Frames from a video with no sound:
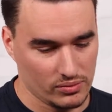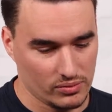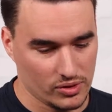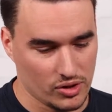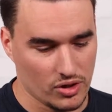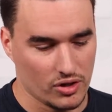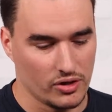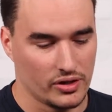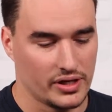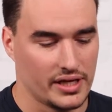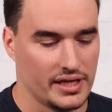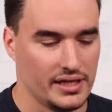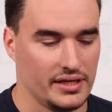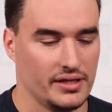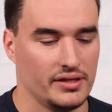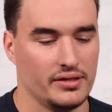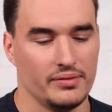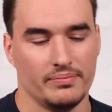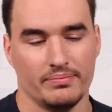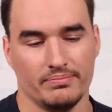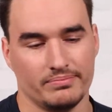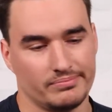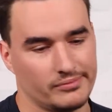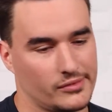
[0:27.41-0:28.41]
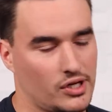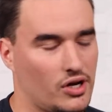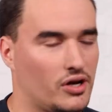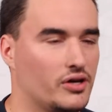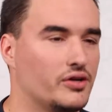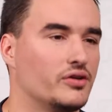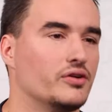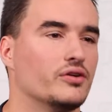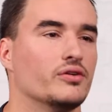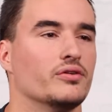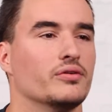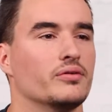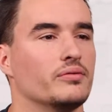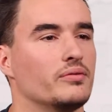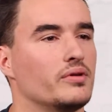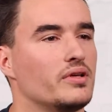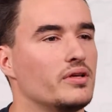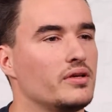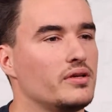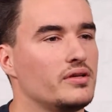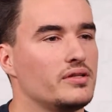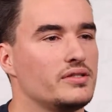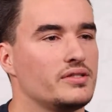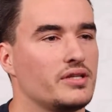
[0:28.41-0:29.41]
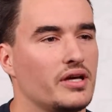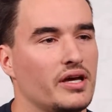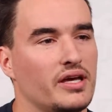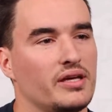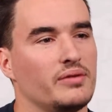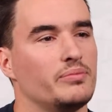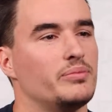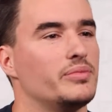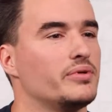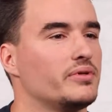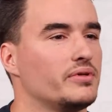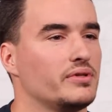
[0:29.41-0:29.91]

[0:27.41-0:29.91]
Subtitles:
cookie cutter type